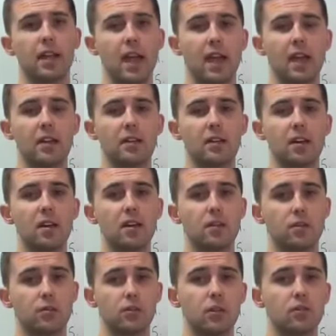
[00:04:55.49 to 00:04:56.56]
and
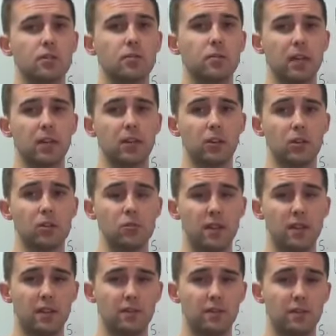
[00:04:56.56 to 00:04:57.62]
the results will be huge
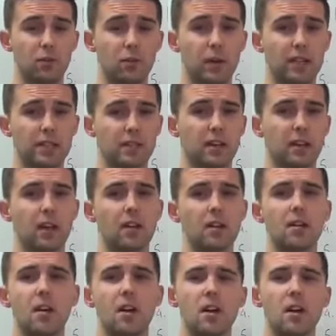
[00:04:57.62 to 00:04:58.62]
within a few weeks, okay?